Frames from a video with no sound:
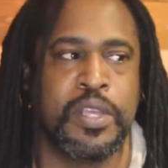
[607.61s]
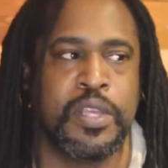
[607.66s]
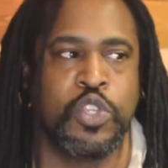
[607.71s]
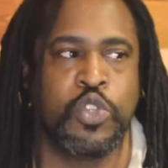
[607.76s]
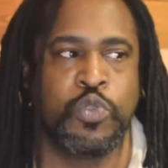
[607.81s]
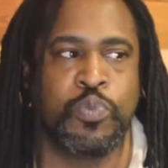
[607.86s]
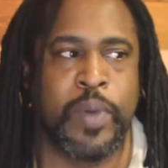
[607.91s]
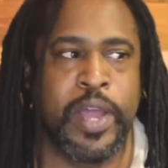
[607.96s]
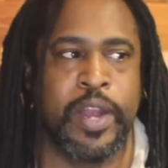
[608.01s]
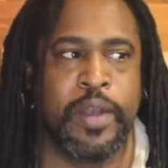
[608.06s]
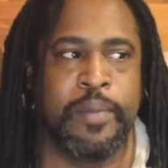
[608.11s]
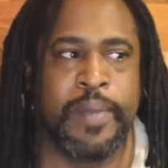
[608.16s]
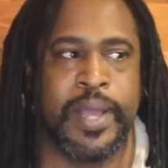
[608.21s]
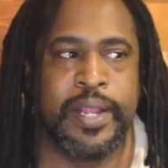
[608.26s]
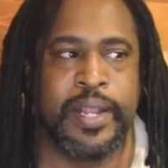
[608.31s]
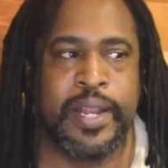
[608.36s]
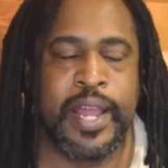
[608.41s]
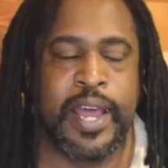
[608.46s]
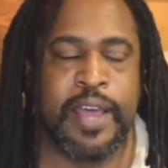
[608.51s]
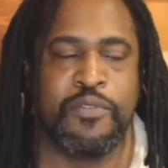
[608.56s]
Spider-Man
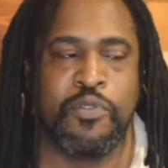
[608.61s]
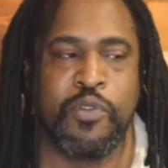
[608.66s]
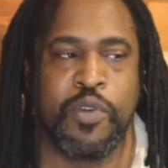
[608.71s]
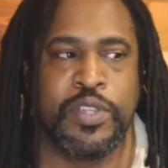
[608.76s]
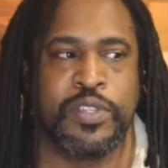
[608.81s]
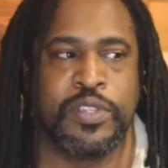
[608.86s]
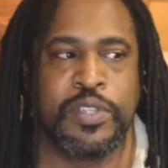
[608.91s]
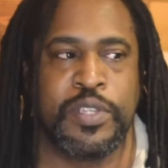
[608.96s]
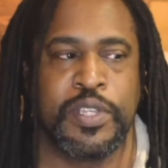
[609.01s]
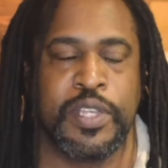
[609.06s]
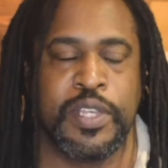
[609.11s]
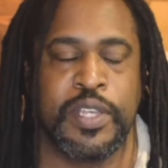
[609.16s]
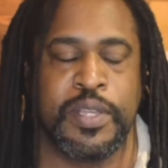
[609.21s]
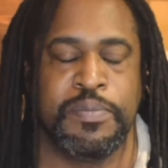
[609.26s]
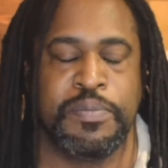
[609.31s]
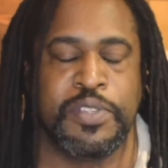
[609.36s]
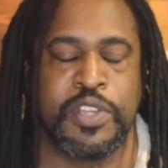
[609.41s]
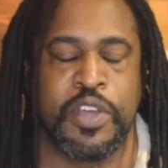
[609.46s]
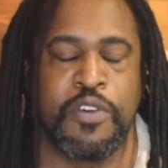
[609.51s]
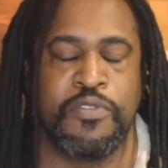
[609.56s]
did not voice
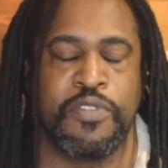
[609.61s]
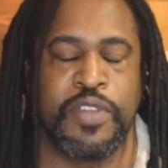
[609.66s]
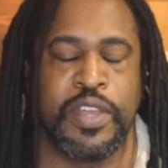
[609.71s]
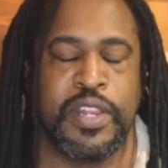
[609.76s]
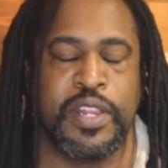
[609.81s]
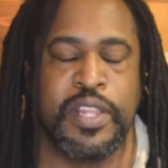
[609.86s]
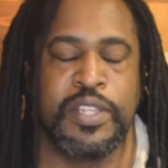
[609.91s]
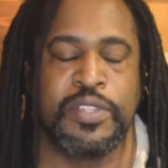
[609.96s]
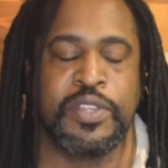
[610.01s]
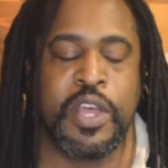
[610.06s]
himself in this.